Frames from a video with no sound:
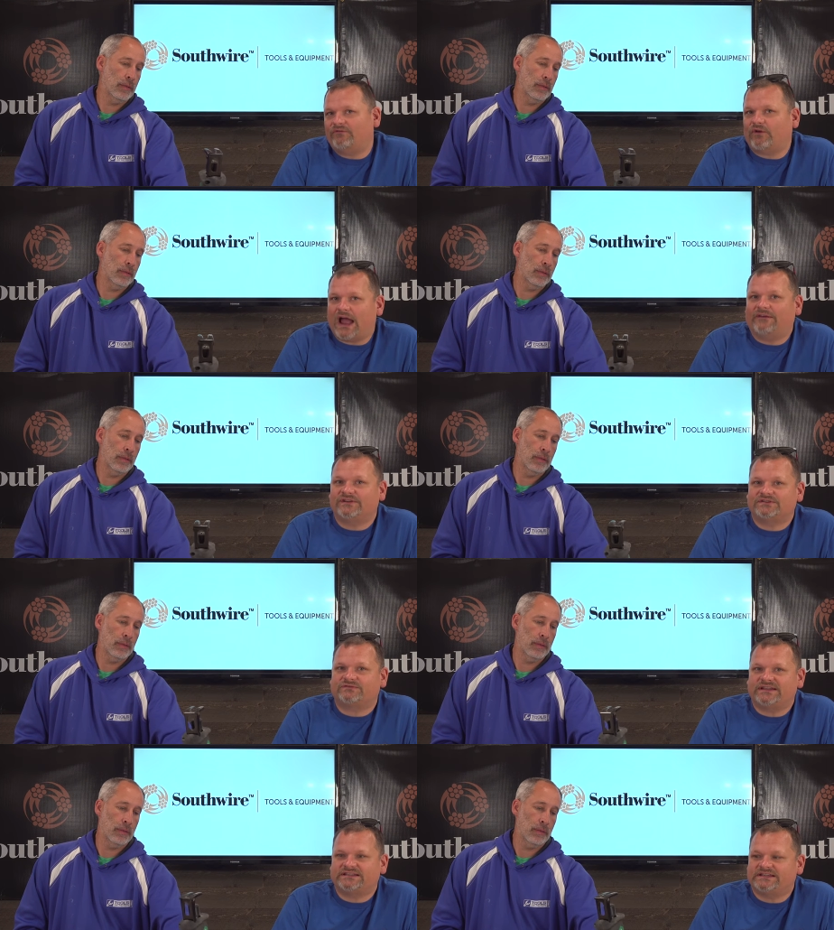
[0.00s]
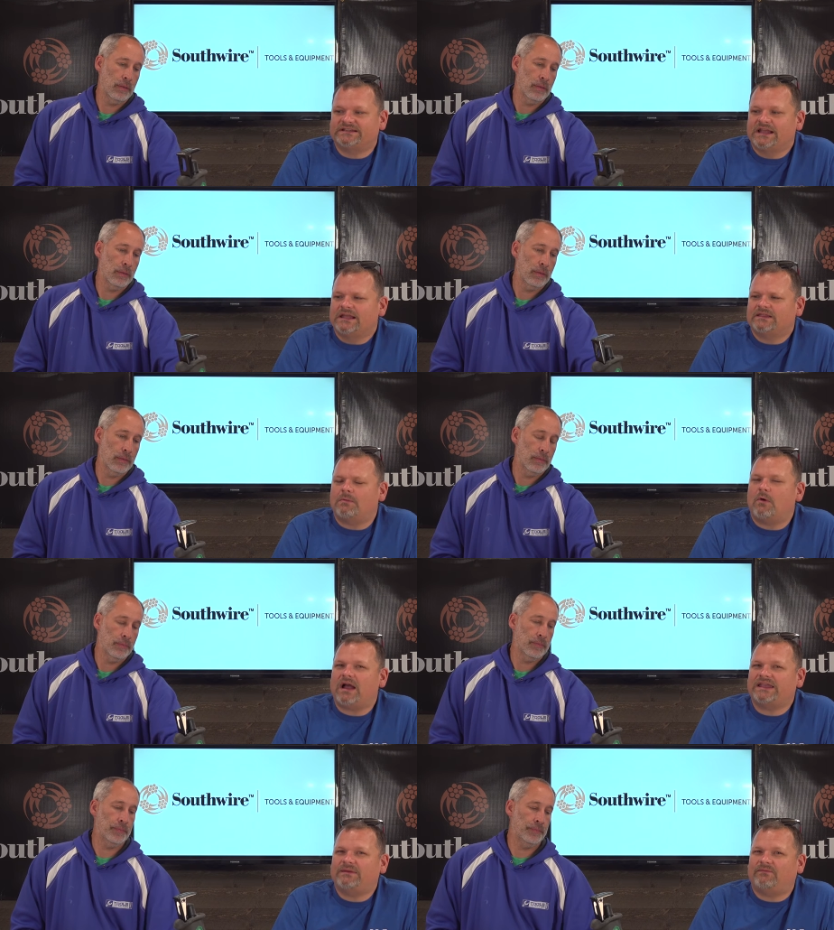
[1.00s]
Speaker 1: for obvious reasons. The
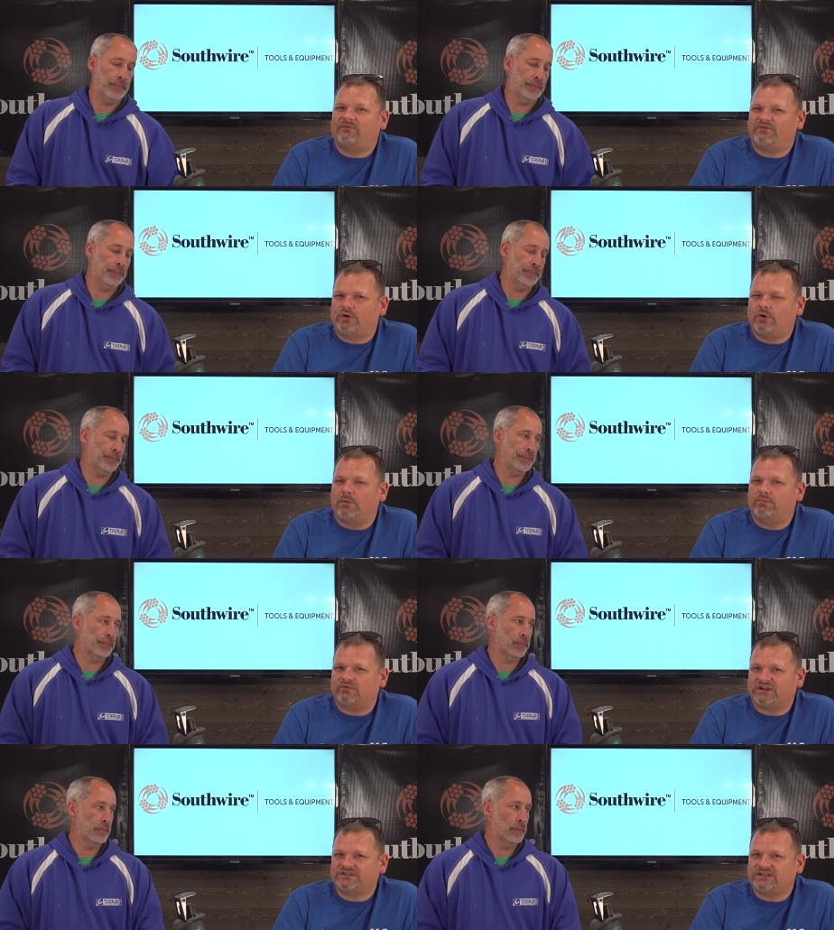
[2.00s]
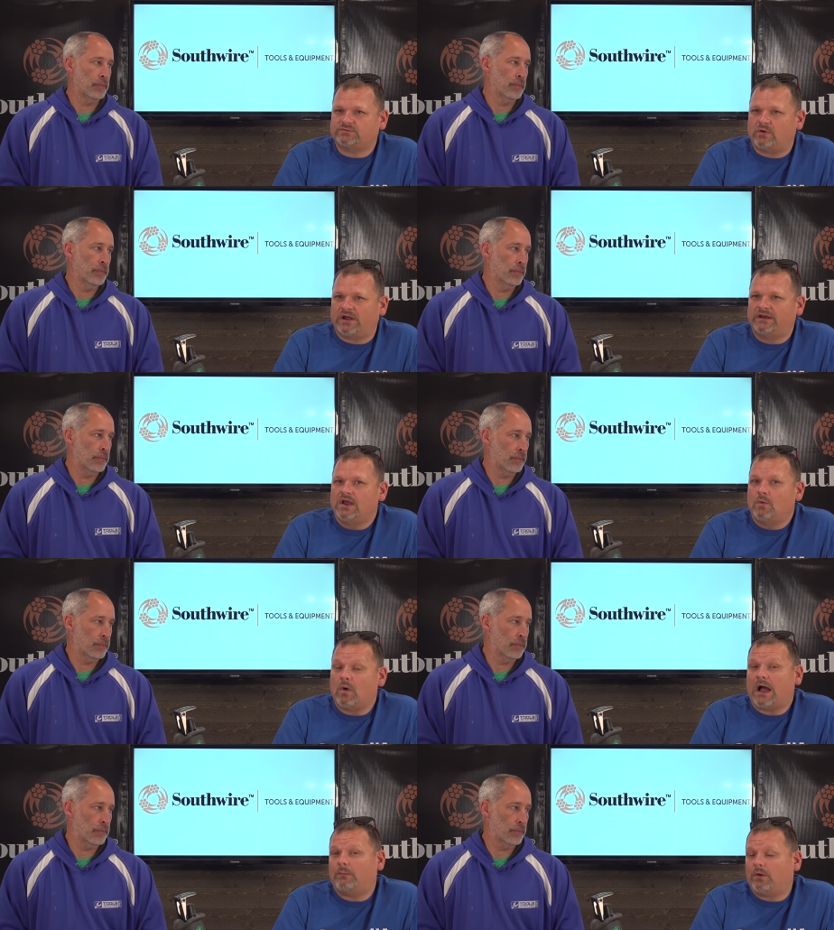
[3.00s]
Milwaukee Fuel brushless one,
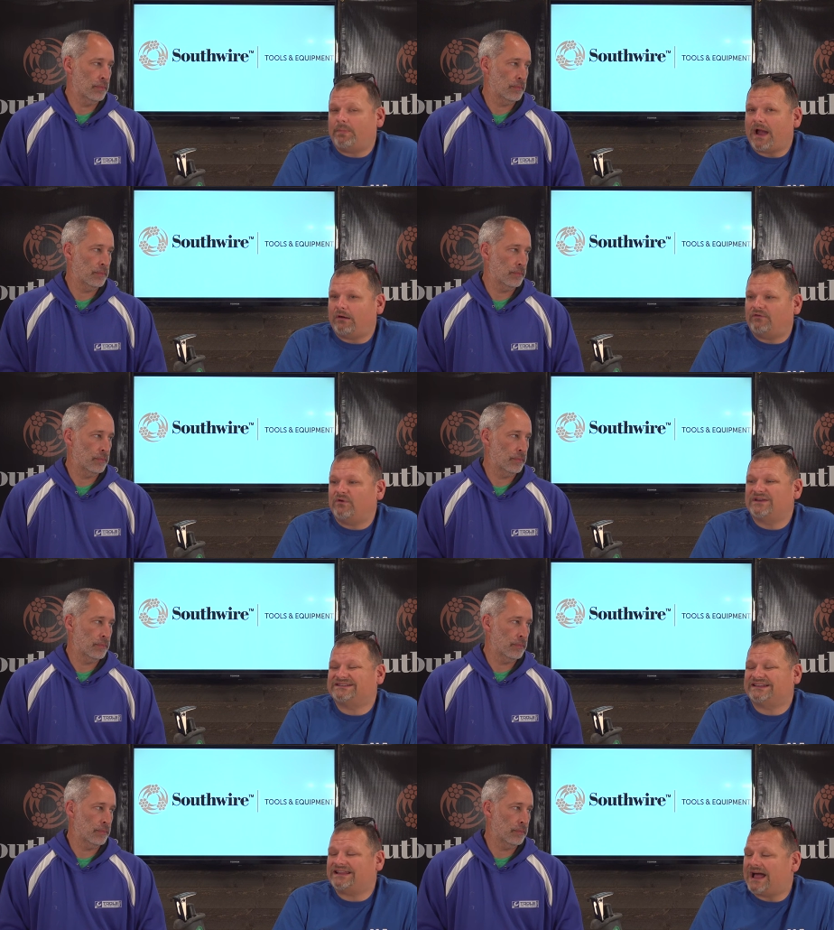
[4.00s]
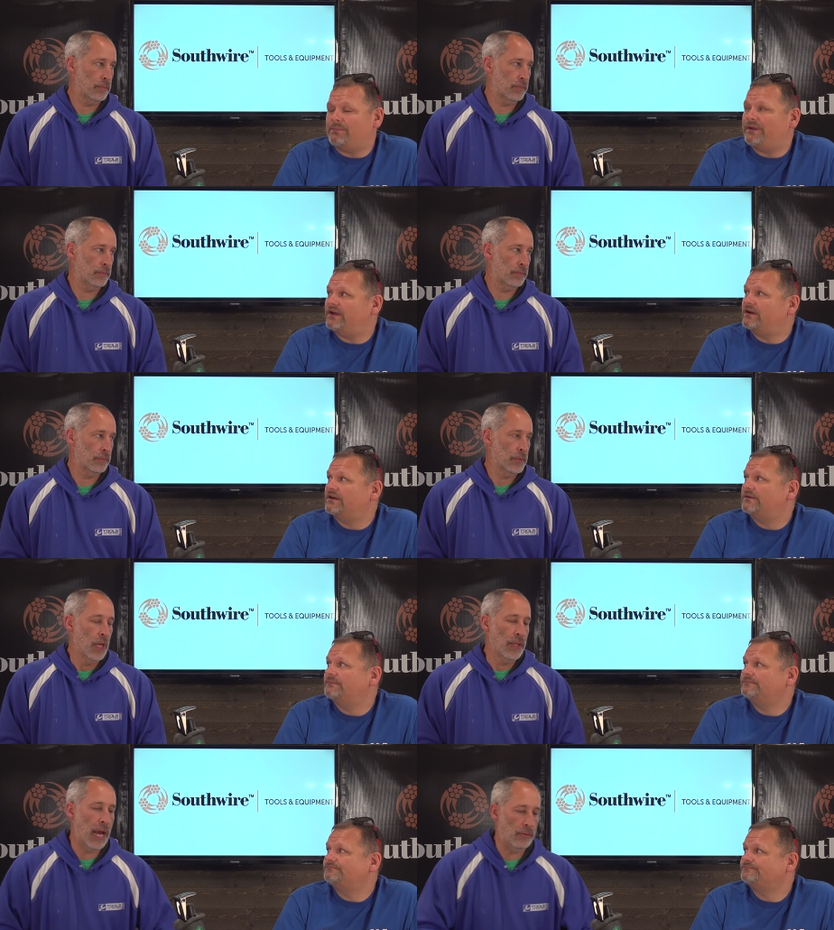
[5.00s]
while more powerful, is a lot bigger.
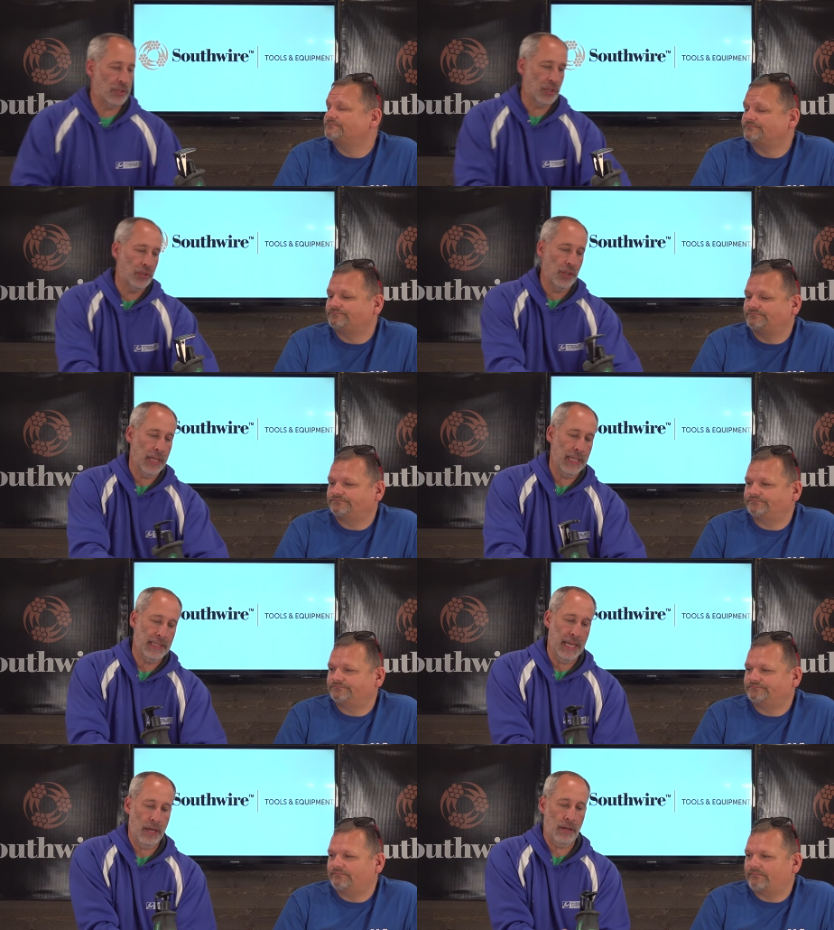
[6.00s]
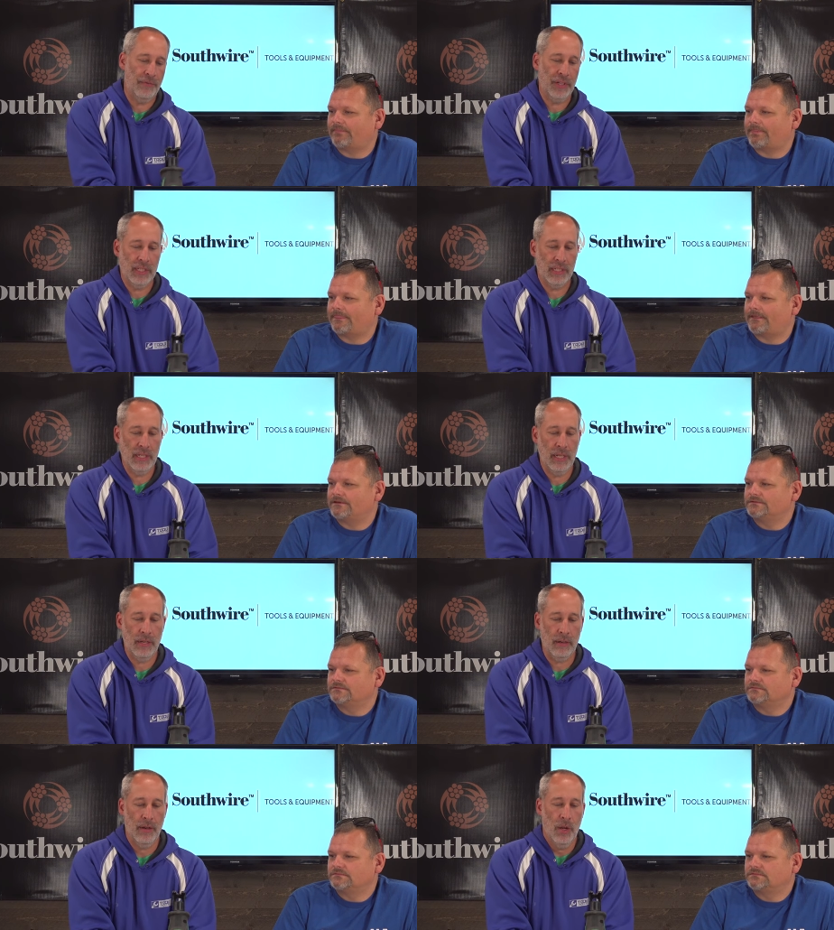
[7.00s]
Speaker 2: I was just looking at that. I don't know if you can see
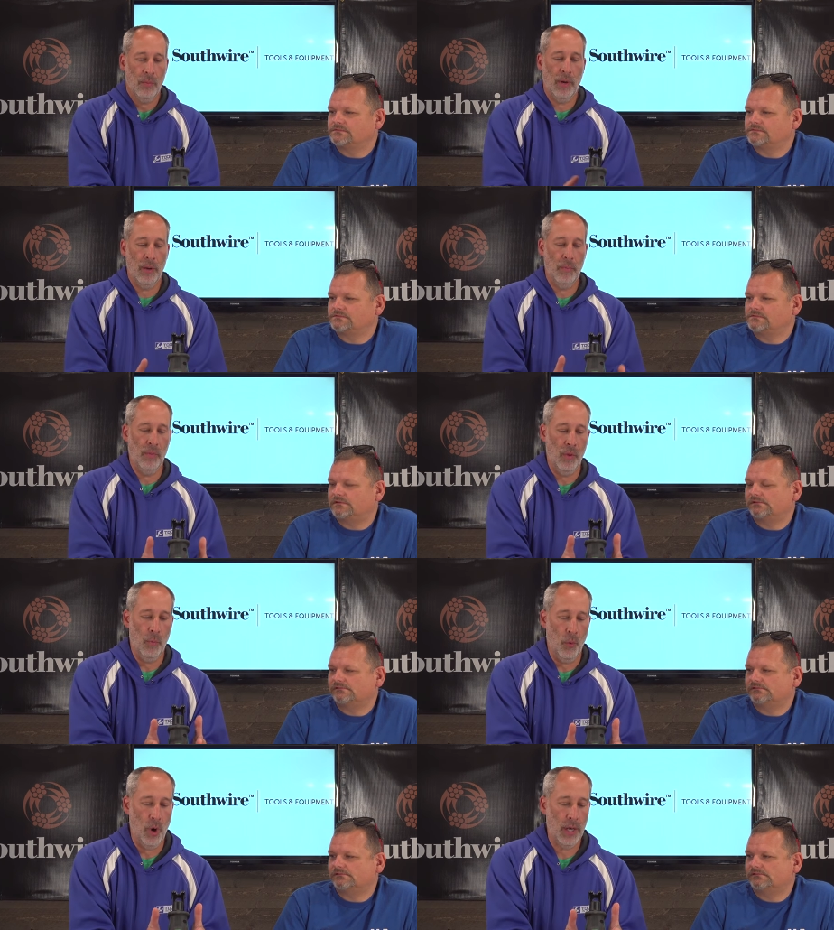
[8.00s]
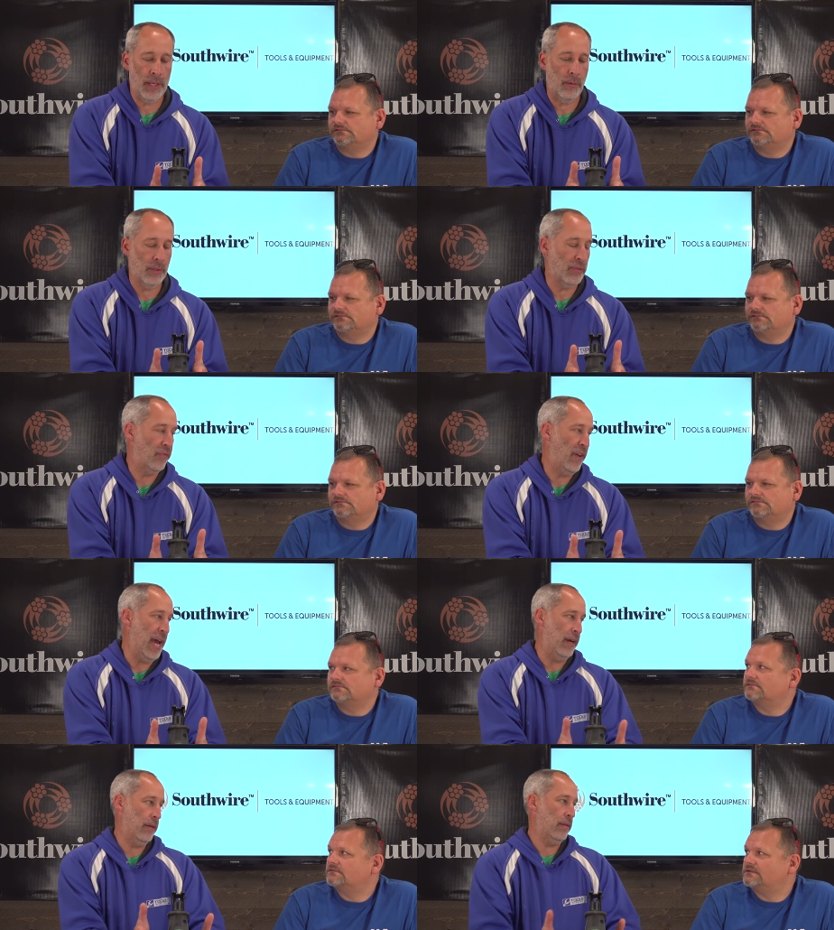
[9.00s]
here, but um, the Milwaukee one's
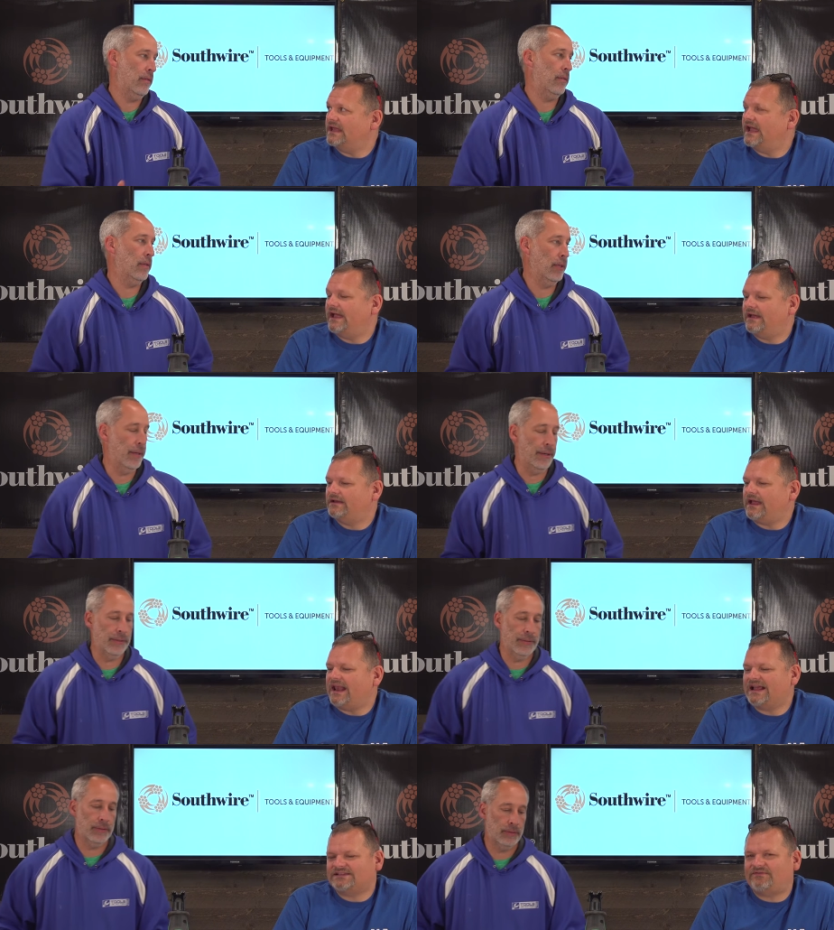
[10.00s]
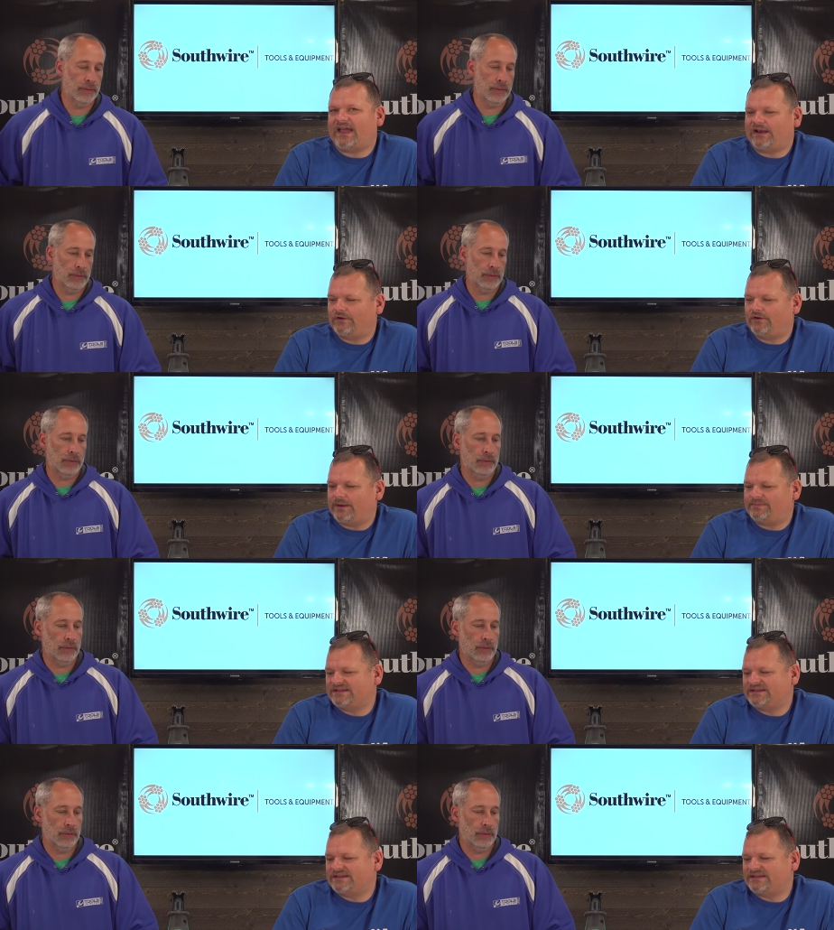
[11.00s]
fatter. Yeah, you know? and
Speaker 1: has a fatter grip.